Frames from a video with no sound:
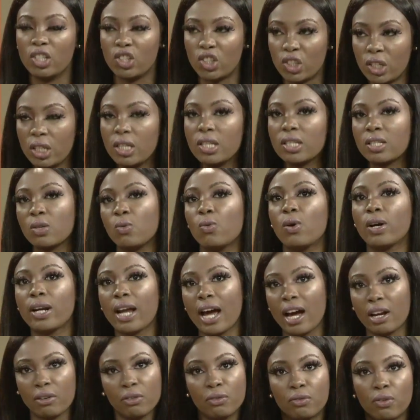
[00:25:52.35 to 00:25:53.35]
She is the
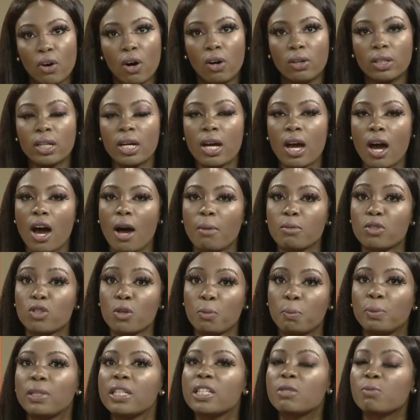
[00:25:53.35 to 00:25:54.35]
one at fault.
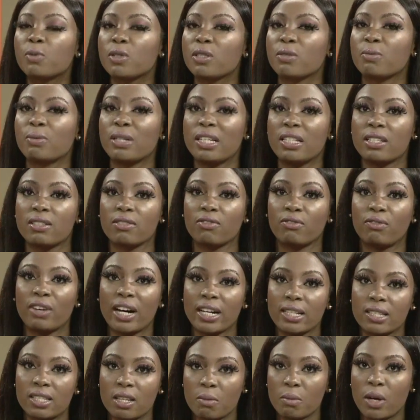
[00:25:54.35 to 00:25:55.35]
So please, please, please
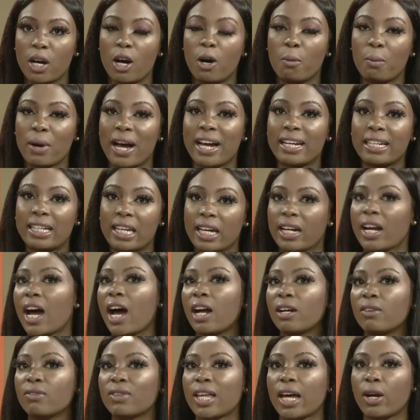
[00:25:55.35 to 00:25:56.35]
find some help and get
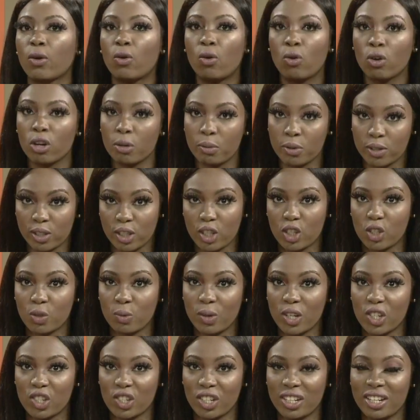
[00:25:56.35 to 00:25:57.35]
out of that horrible
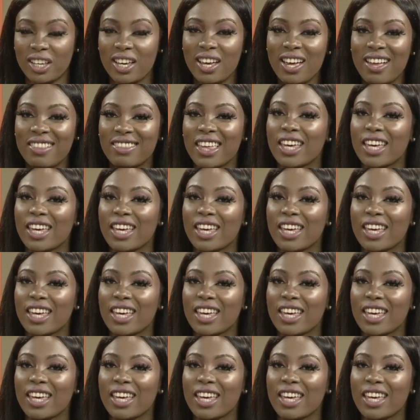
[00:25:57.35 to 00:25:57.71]
situation.